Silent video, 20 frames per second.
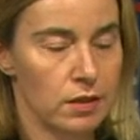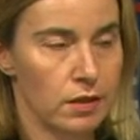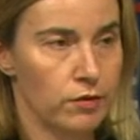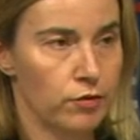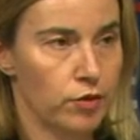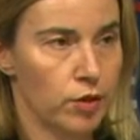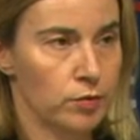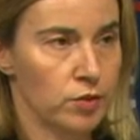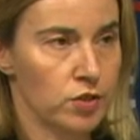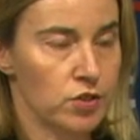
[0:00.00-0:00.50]

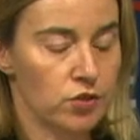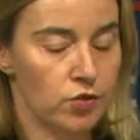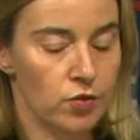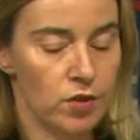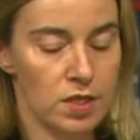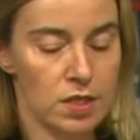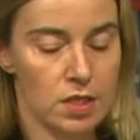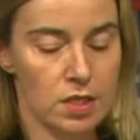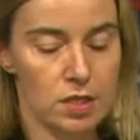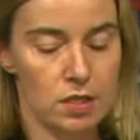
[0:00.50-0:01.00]
from the
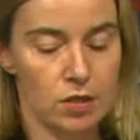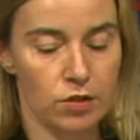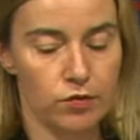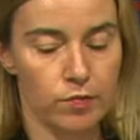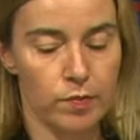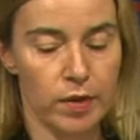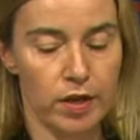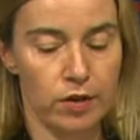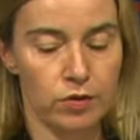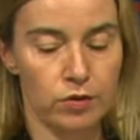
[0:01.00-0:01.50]
streets of
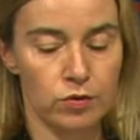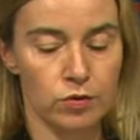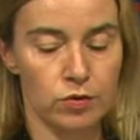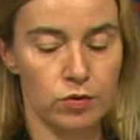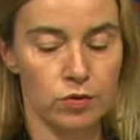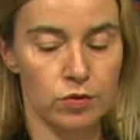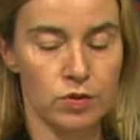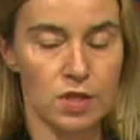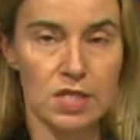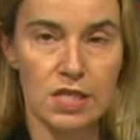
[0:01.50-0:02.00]
Beirut
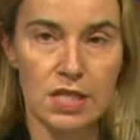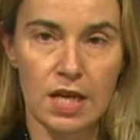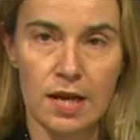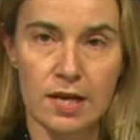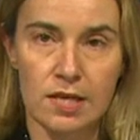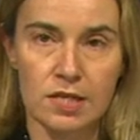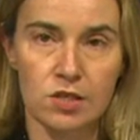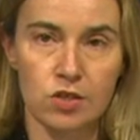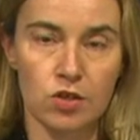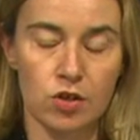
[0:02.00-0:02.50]
to the
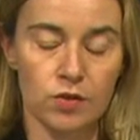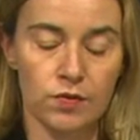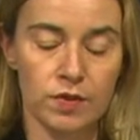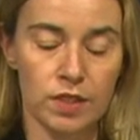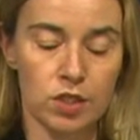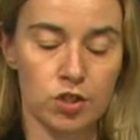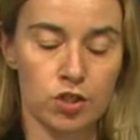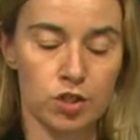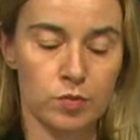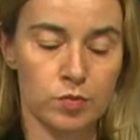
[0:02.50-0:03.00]
skies of
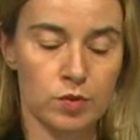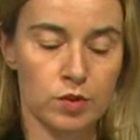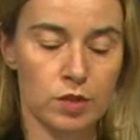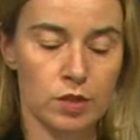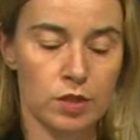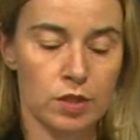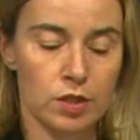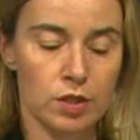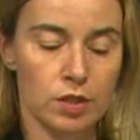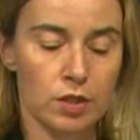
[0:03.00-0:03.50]
Egypt,
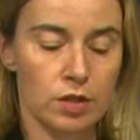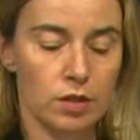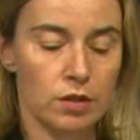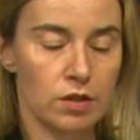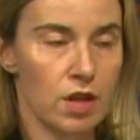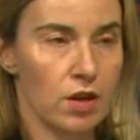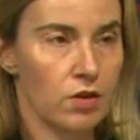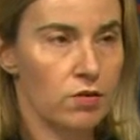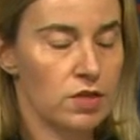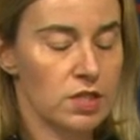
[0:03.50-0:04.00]

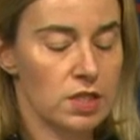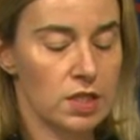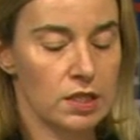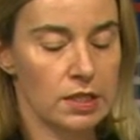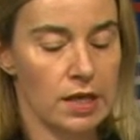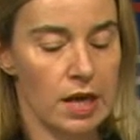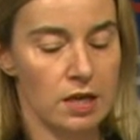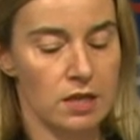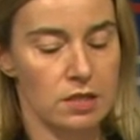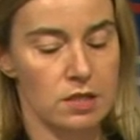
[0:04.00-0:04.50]
terrorist
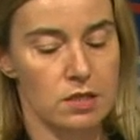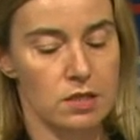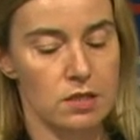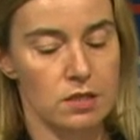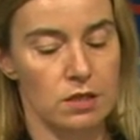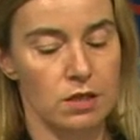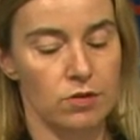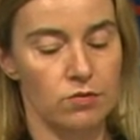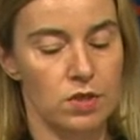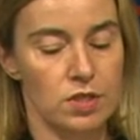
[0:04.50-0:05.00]
attacks
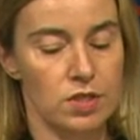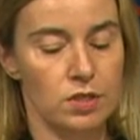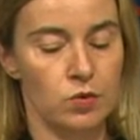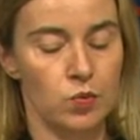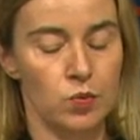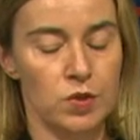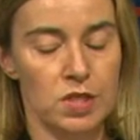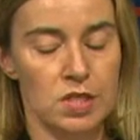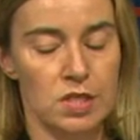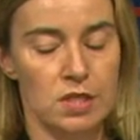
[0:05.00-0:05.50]
in recent
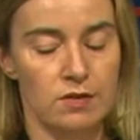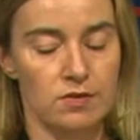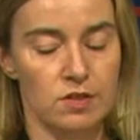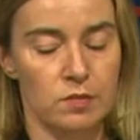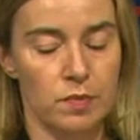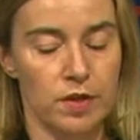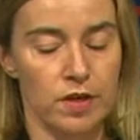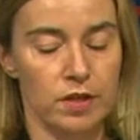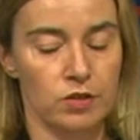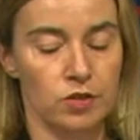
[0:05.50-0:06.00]
weeks have
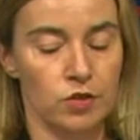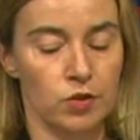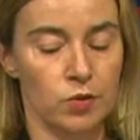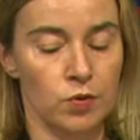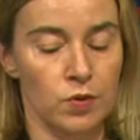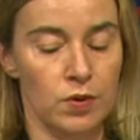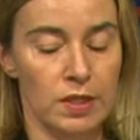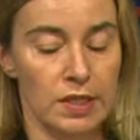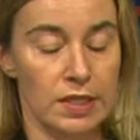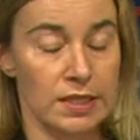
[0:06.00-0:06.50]
spared no
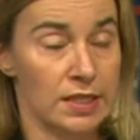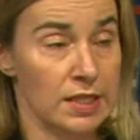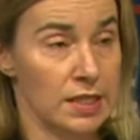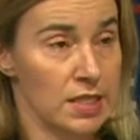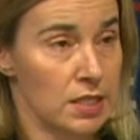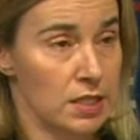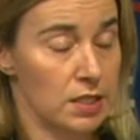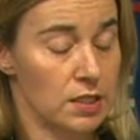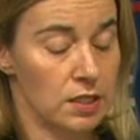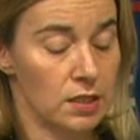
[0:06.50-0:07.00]

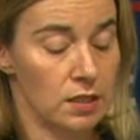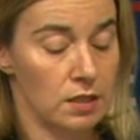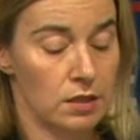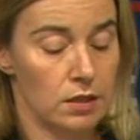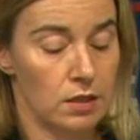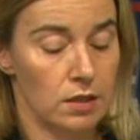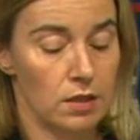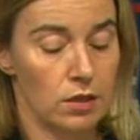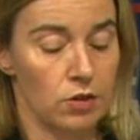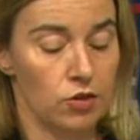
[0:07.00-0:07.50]
ethnicity,
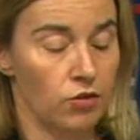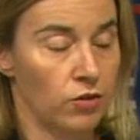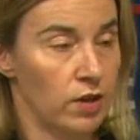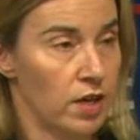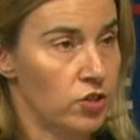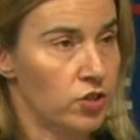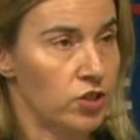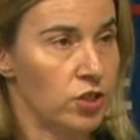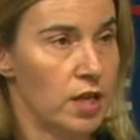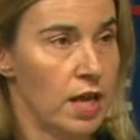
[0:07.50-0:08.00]
no
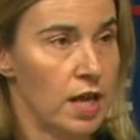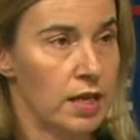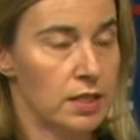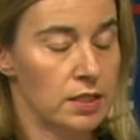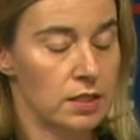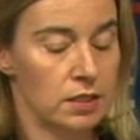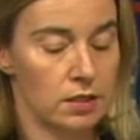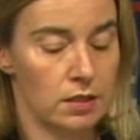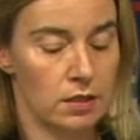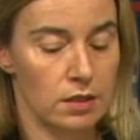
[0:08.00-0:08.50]

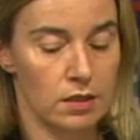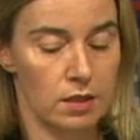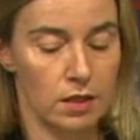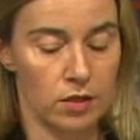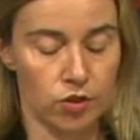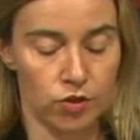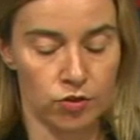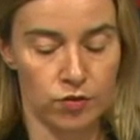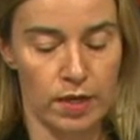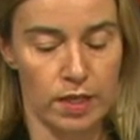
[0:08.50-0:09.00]
nationality and
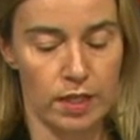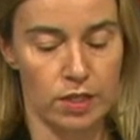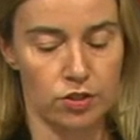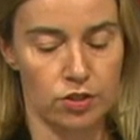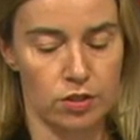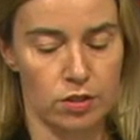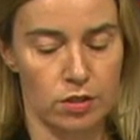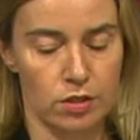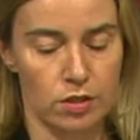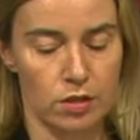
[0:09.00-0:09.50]
no
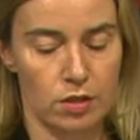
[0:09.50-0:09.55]
religion.